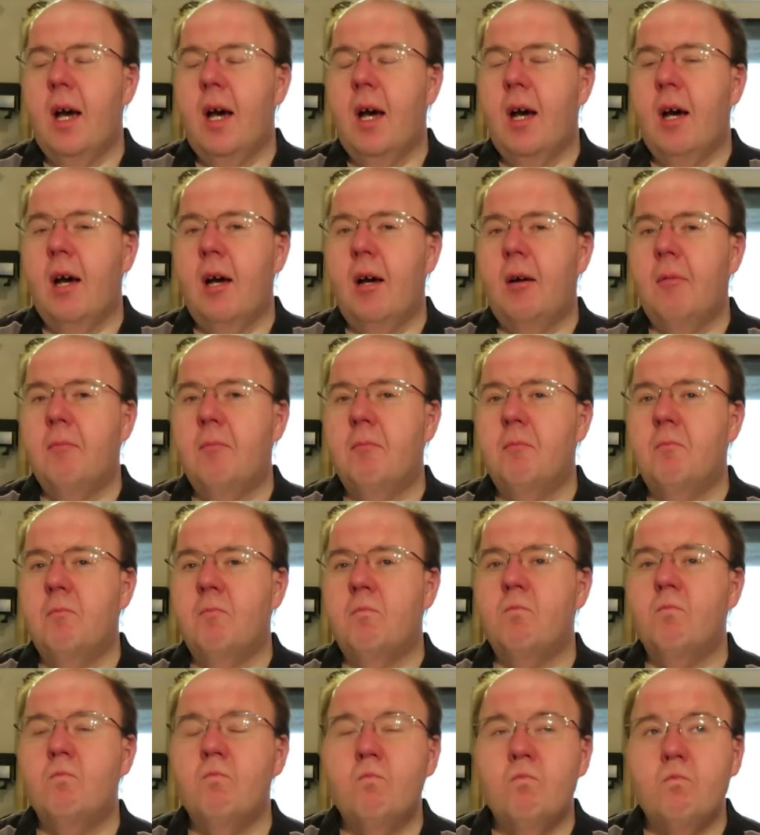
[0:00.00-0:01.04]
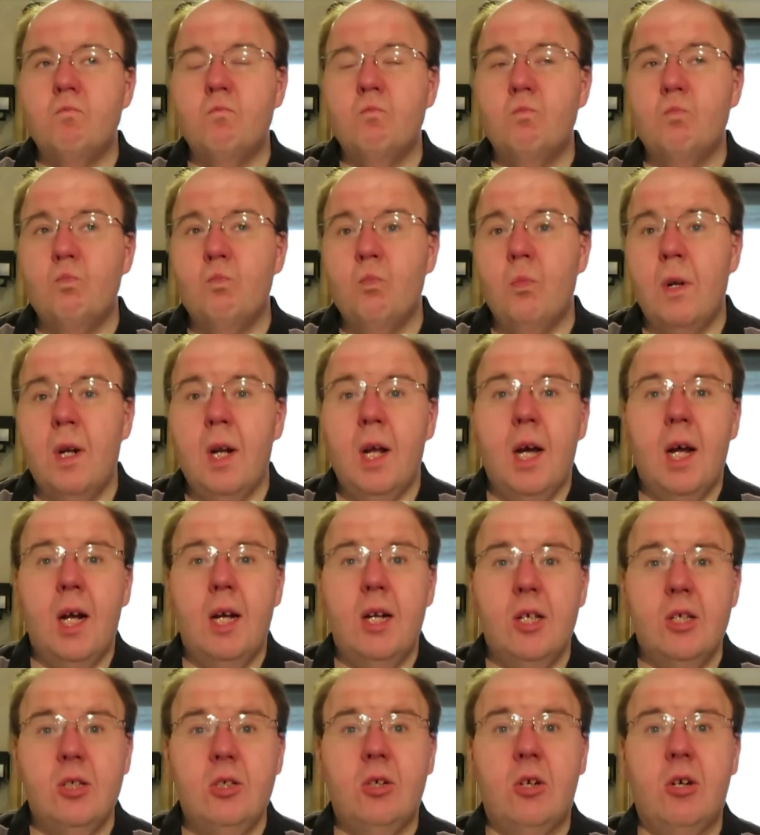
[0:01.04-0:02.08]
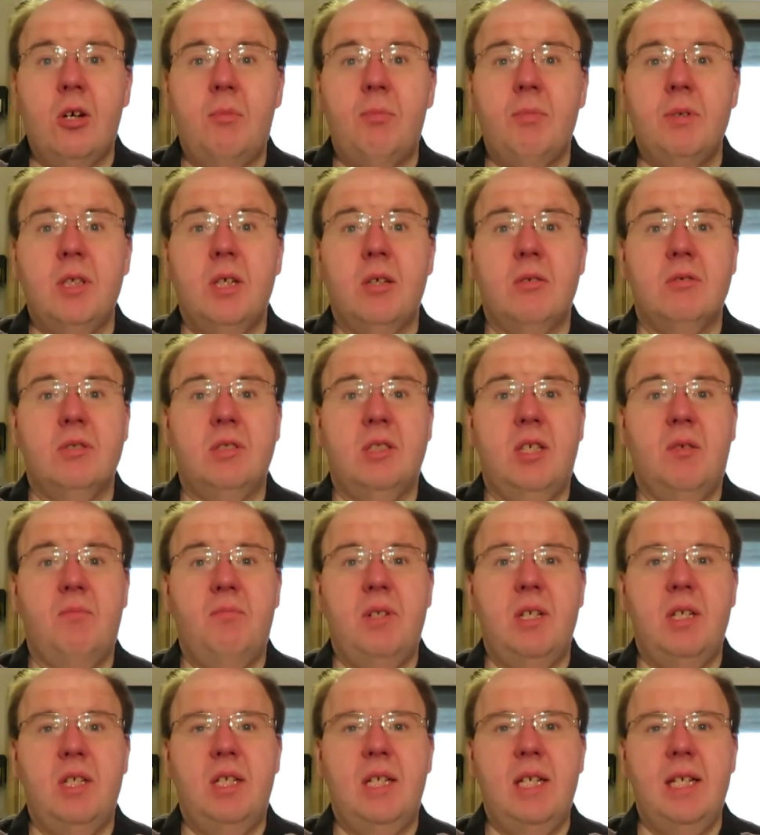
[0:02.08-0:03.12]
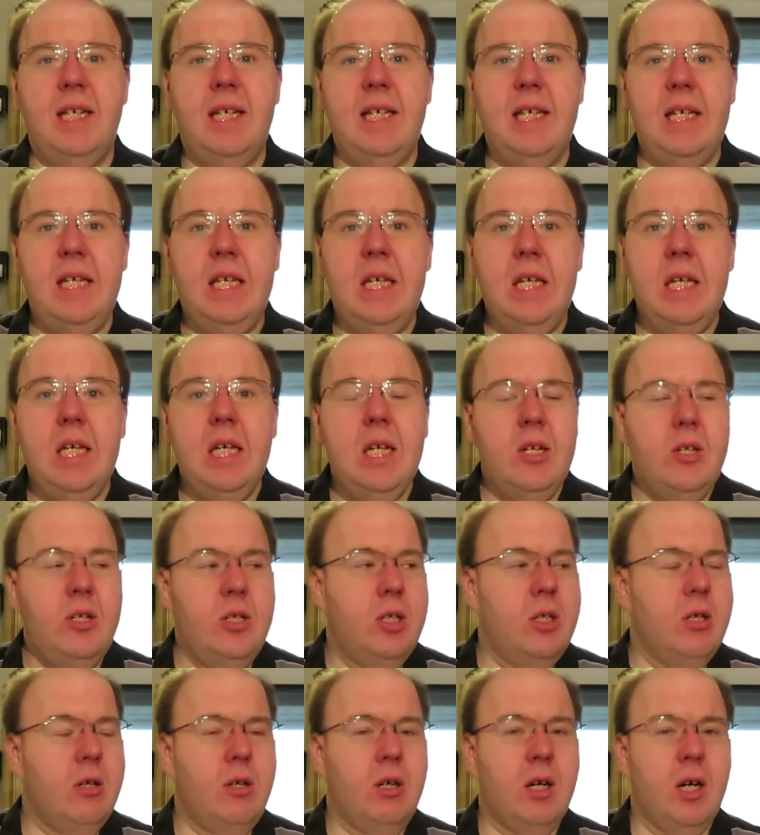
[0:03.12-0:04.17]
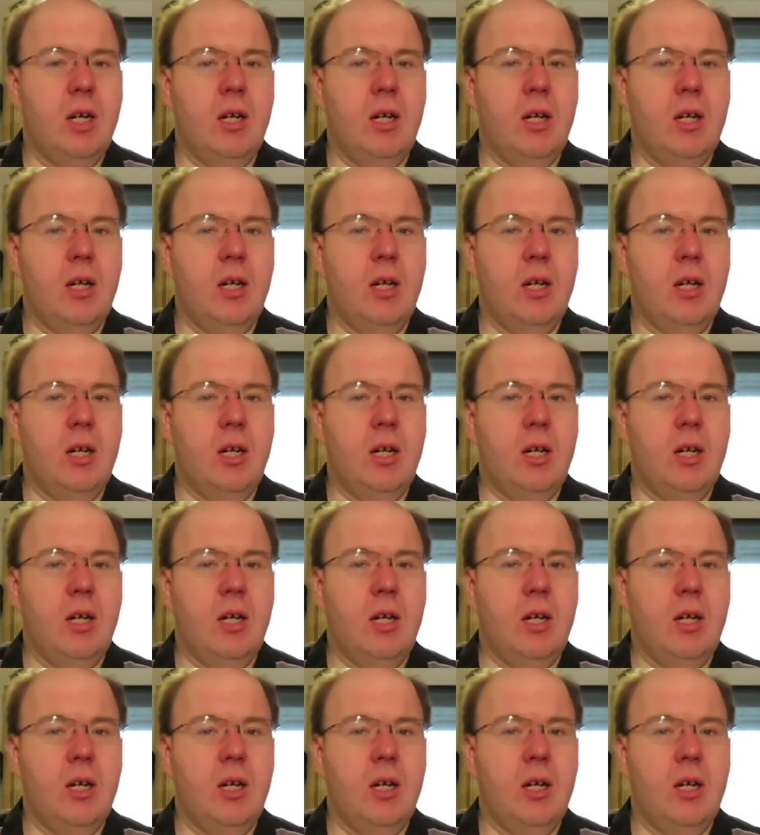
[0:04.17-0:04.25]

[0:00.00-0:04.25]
Um, just cooking me up something to eat.